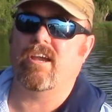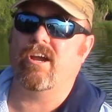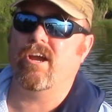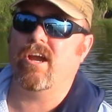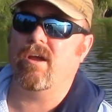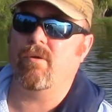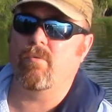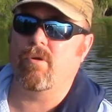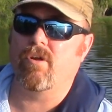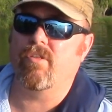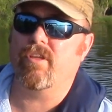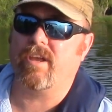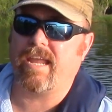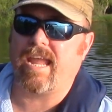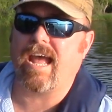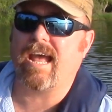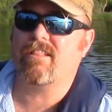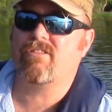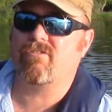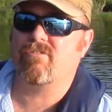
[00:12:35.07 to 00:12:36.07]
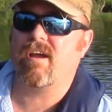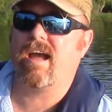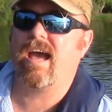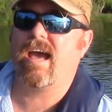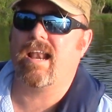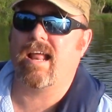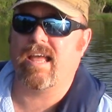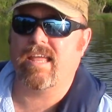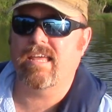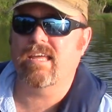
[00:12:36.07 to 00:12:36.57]
area where the cats are
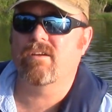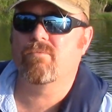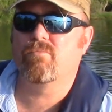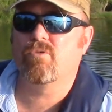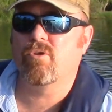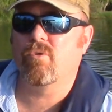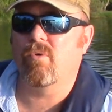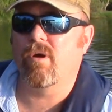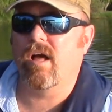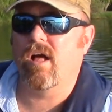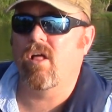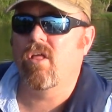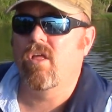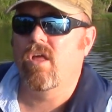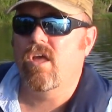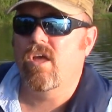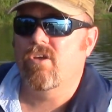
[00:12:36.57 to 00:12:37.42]
at, I hit them real well,